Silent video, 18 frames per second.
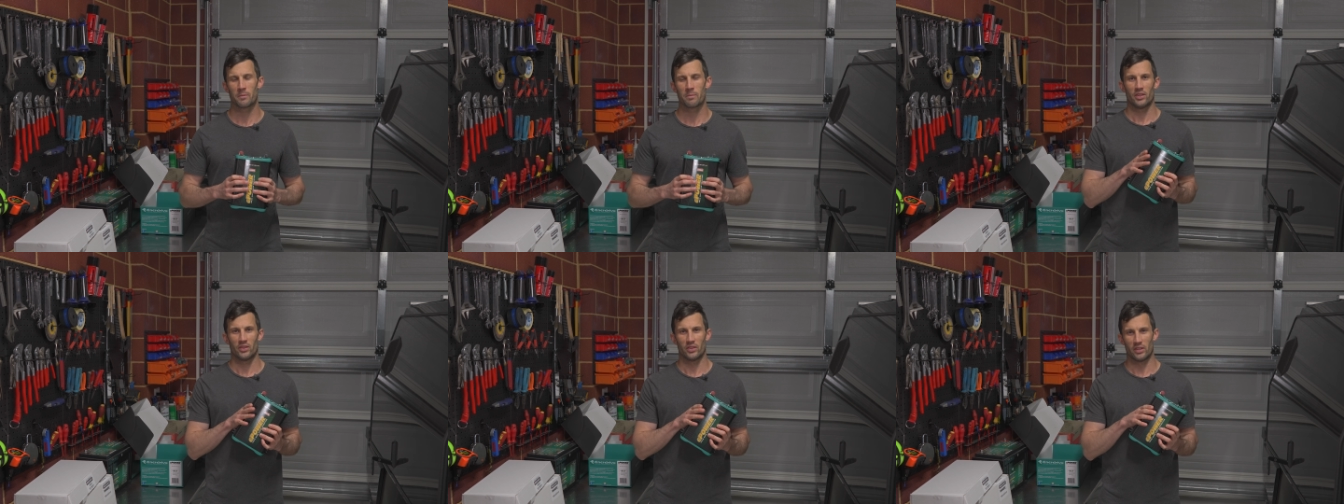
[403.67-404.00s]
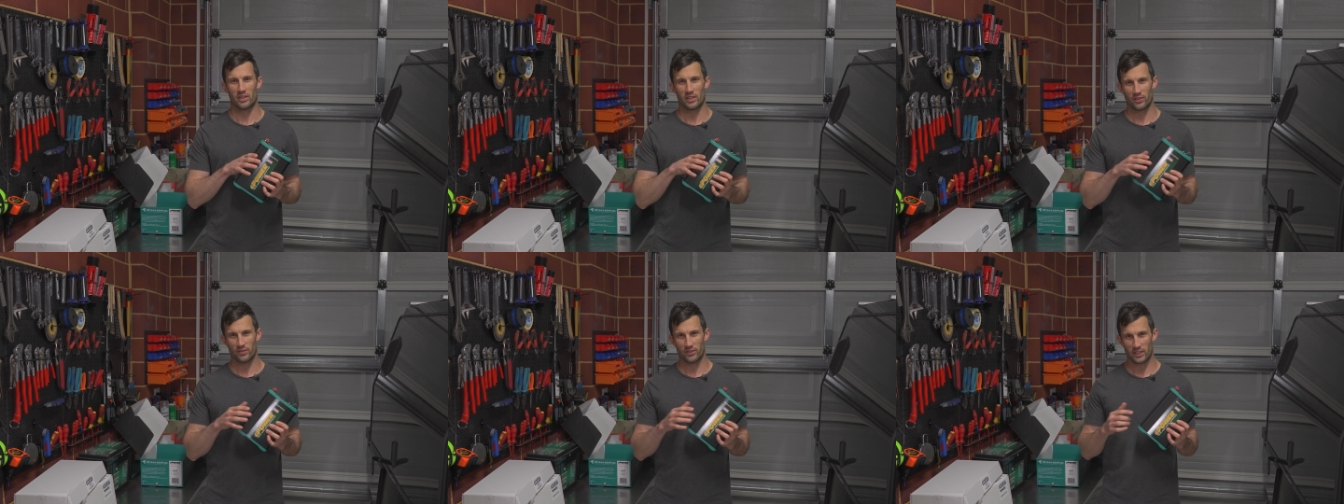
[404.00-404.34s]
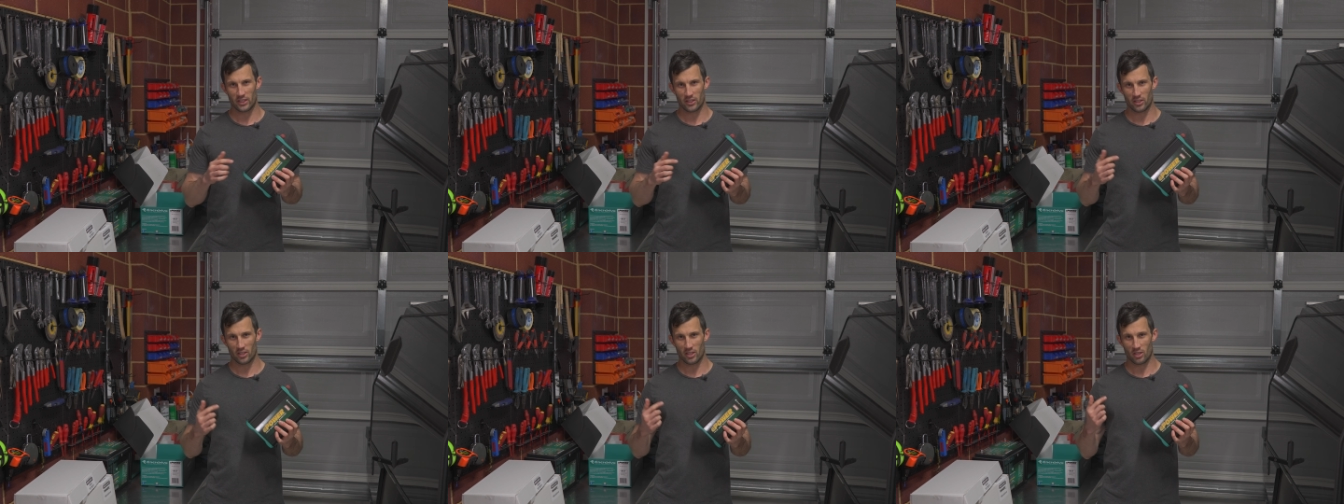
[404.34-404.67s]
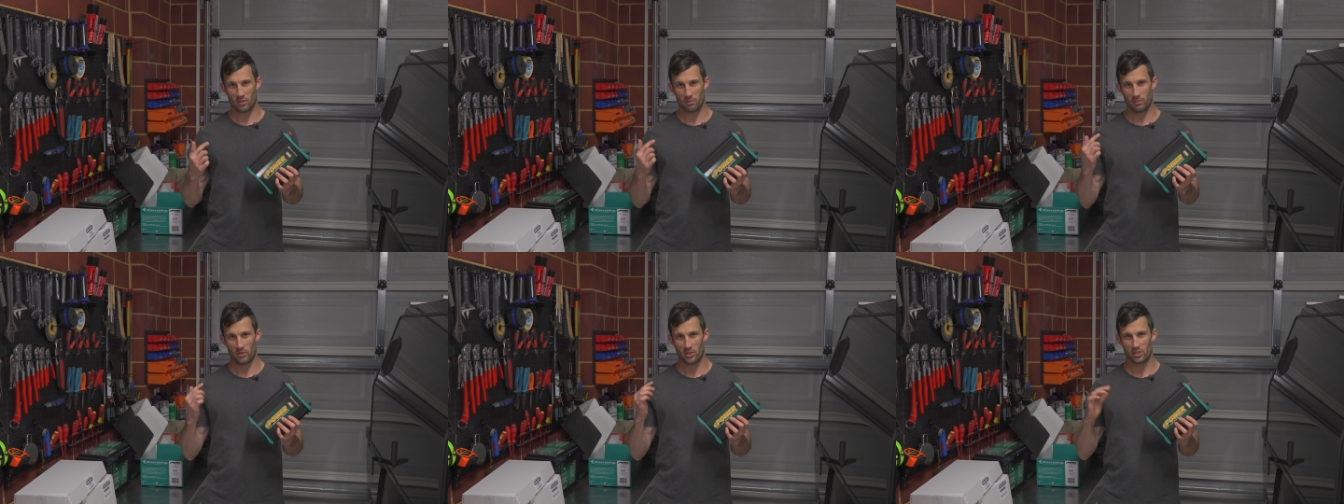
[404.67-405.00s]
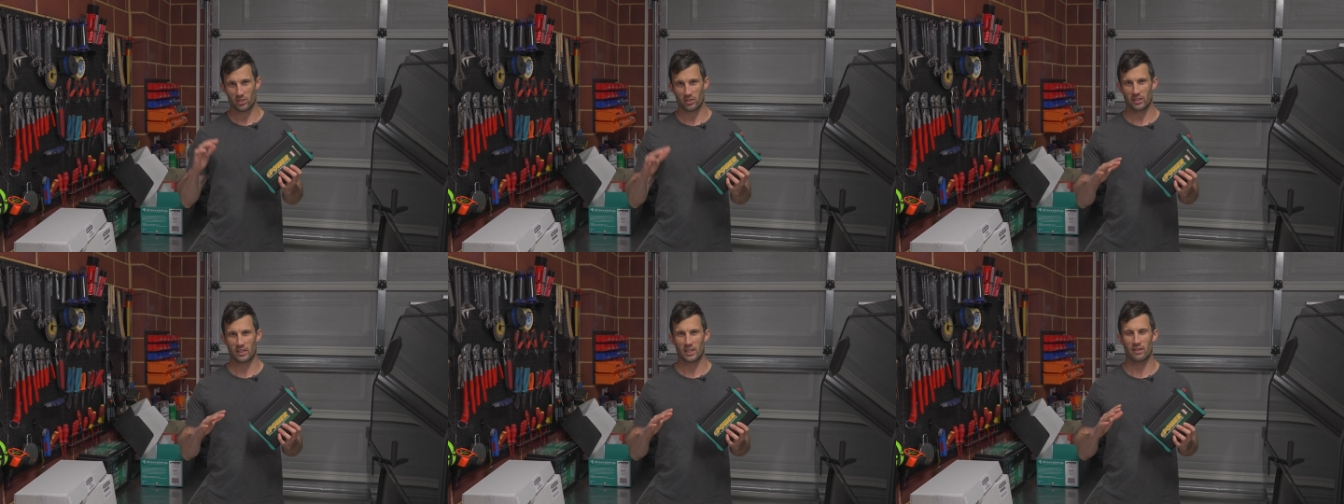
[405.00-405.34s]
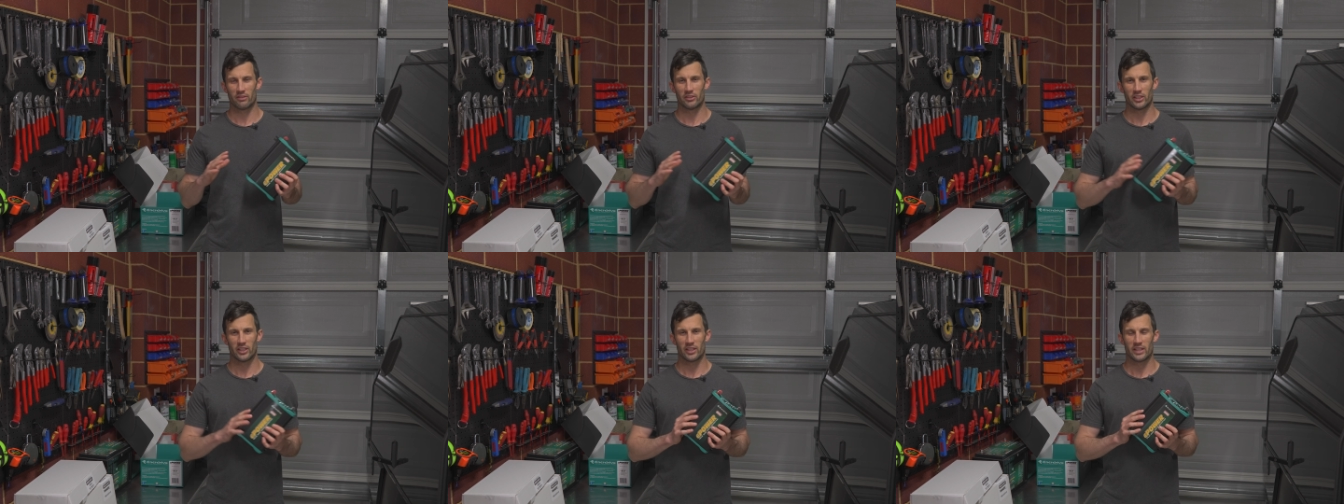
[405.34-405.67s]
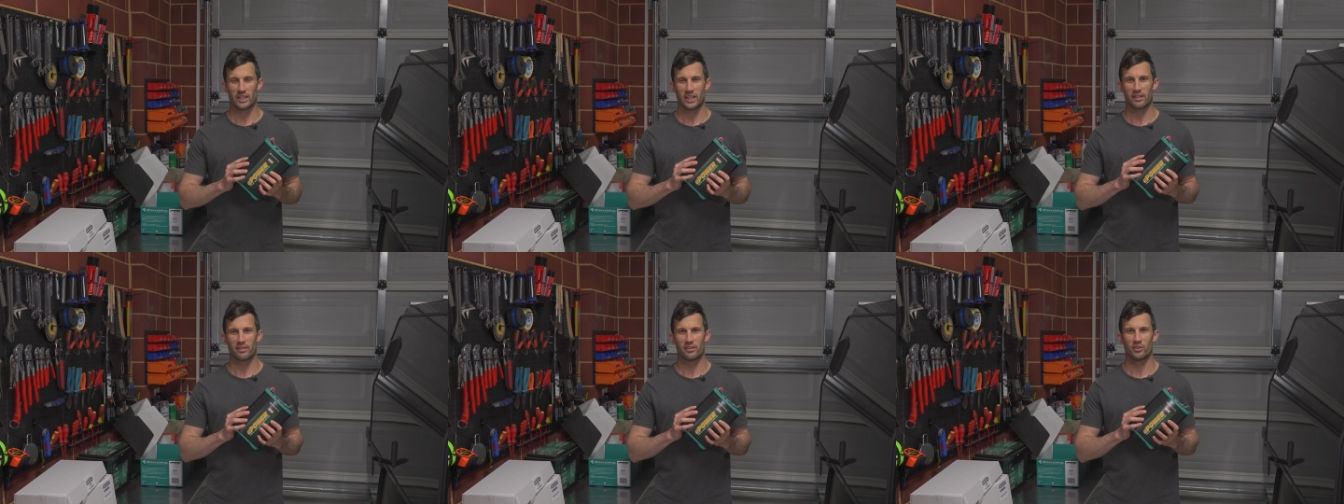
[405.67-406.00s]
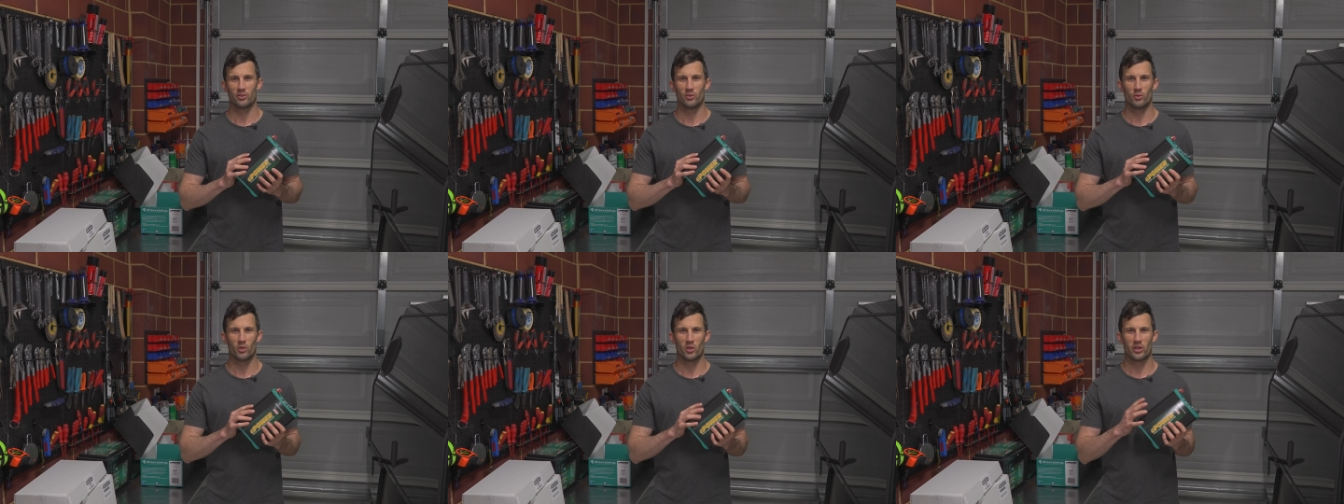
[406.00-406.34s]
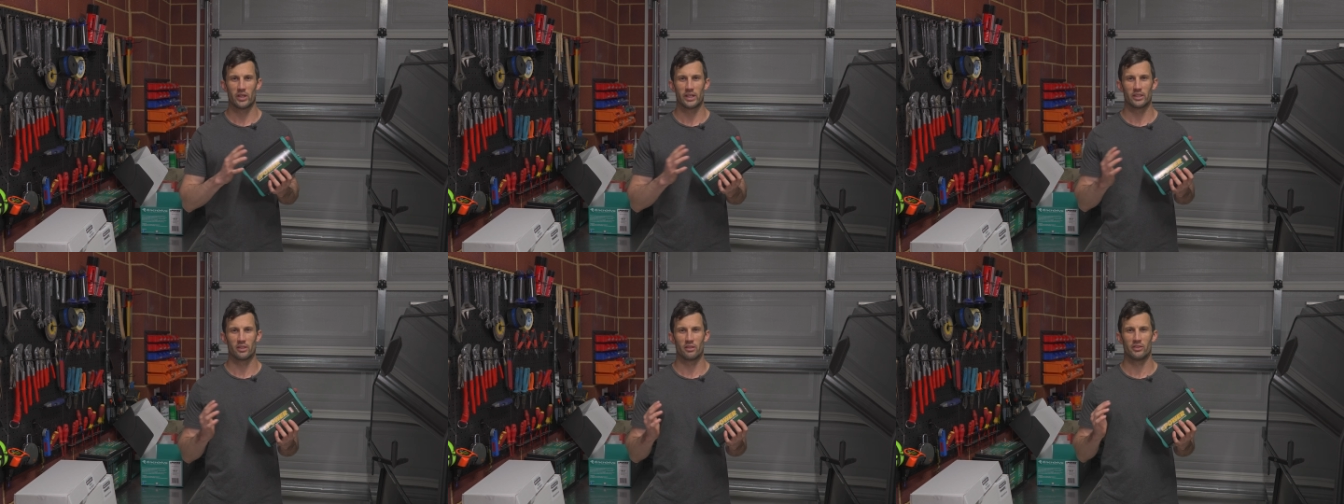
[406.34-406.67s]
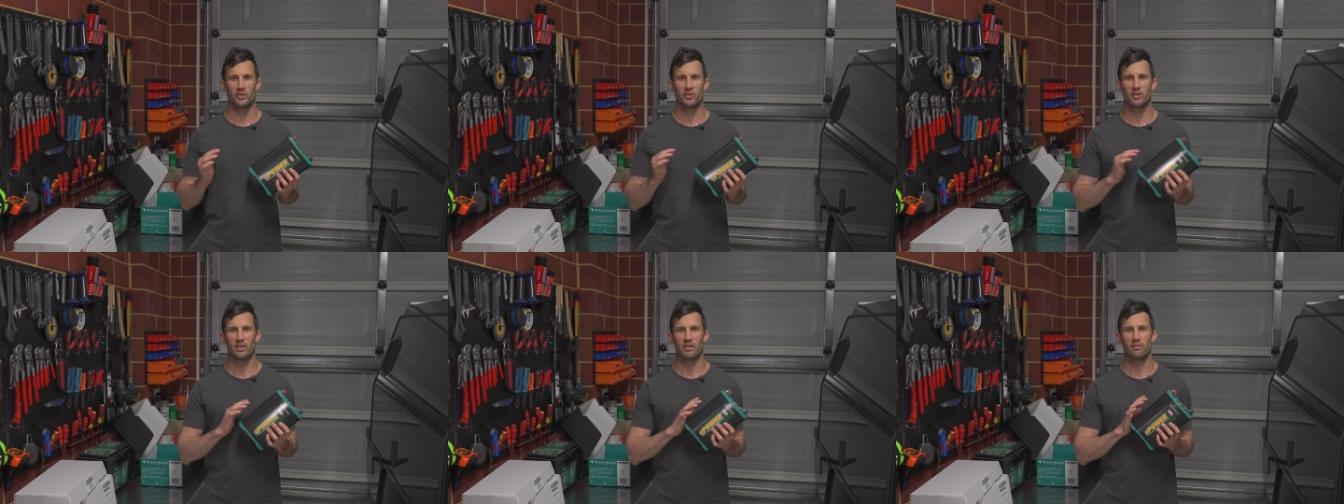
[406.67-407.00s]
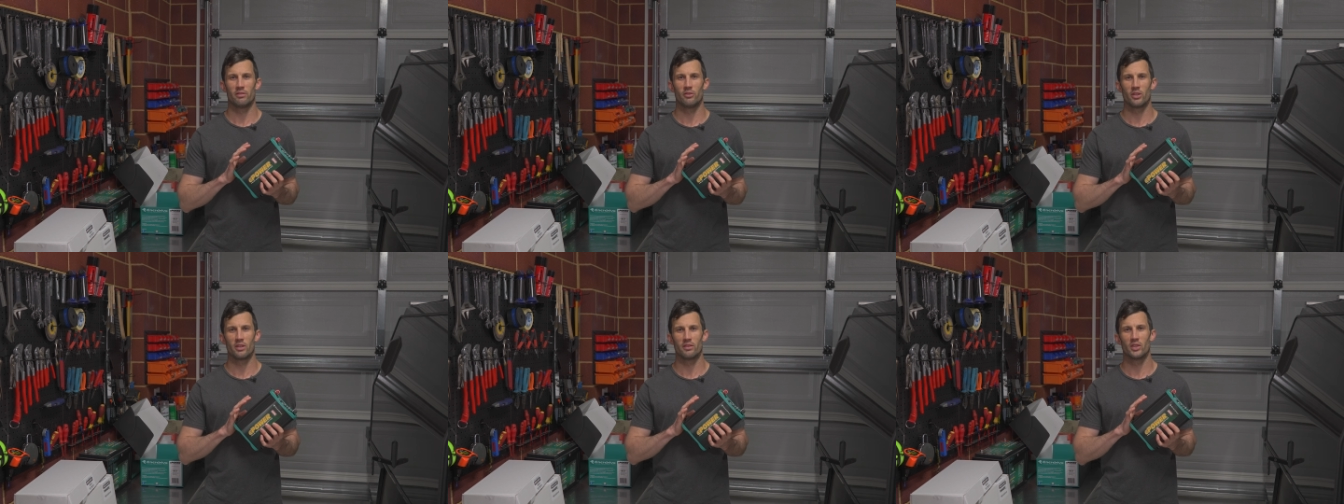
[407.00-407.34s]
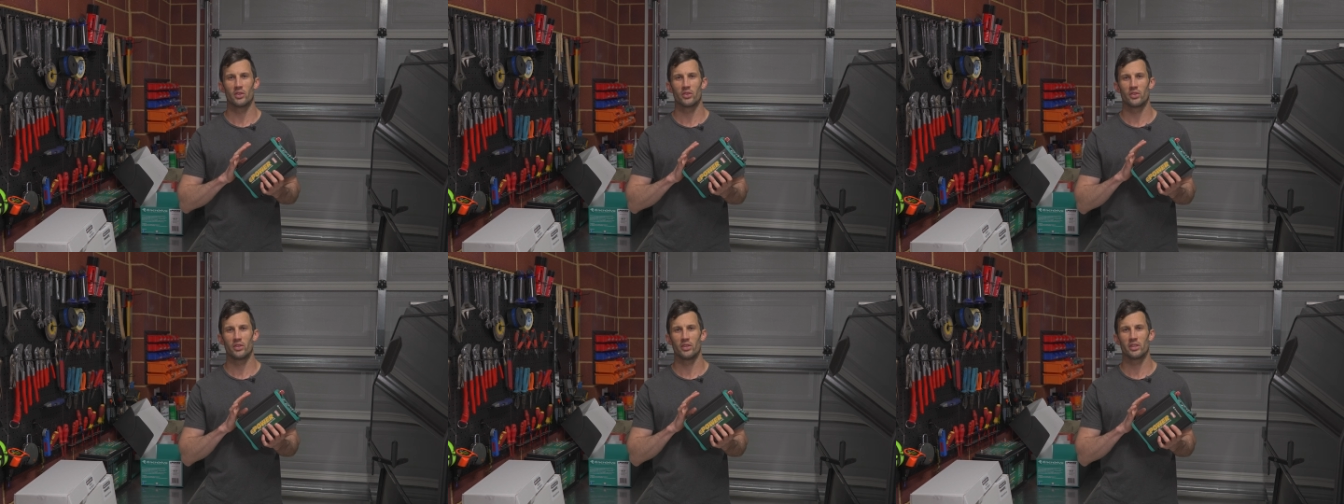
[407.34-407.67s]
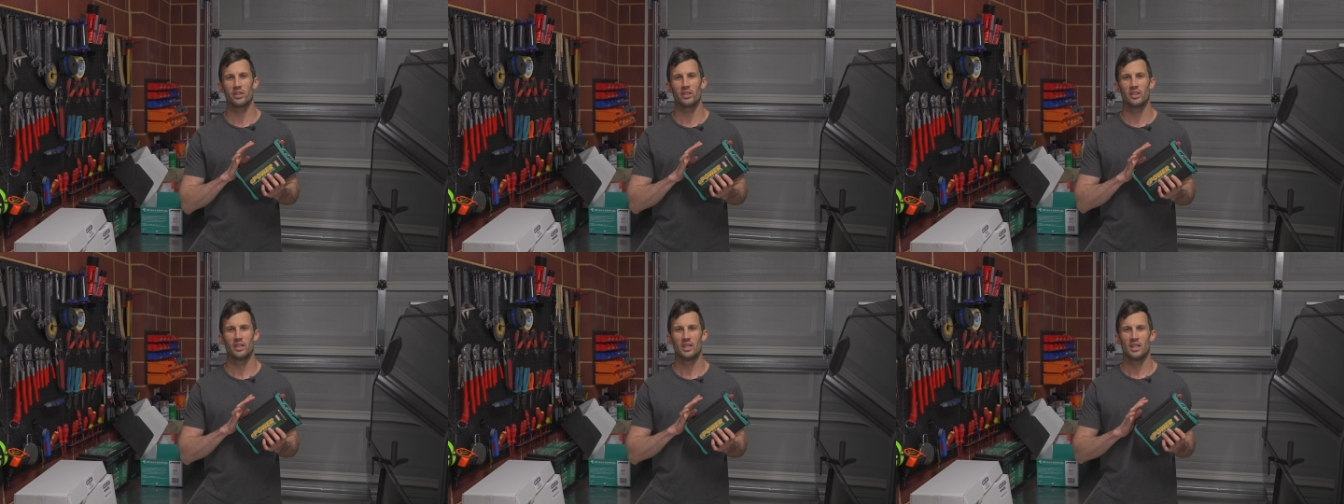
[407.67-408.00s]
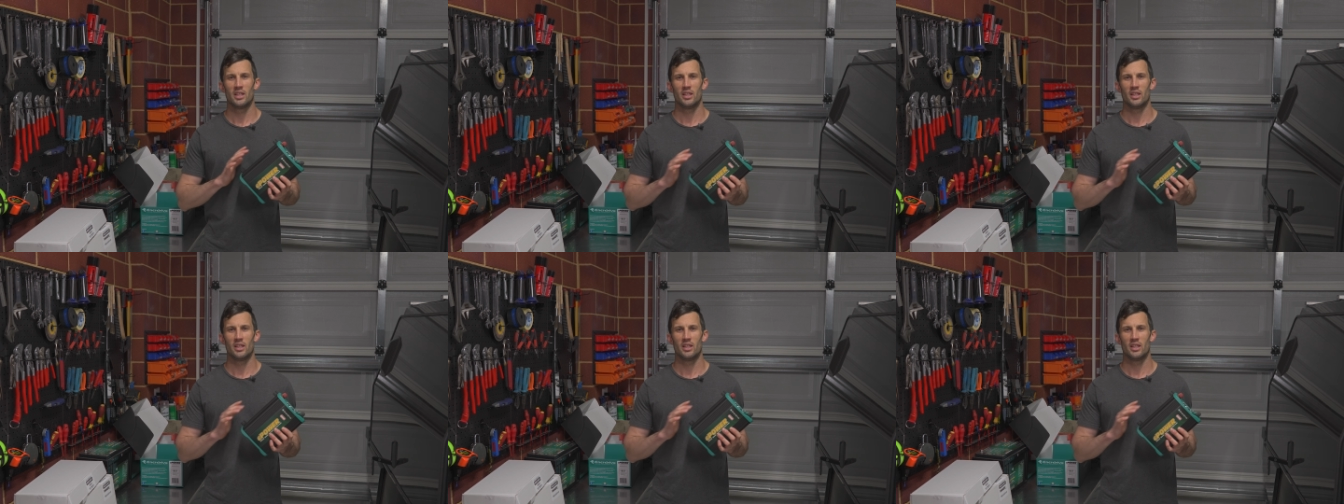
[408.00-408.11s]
So in this video, I'm not going to cover the actual wiring of a 240 volt circuit.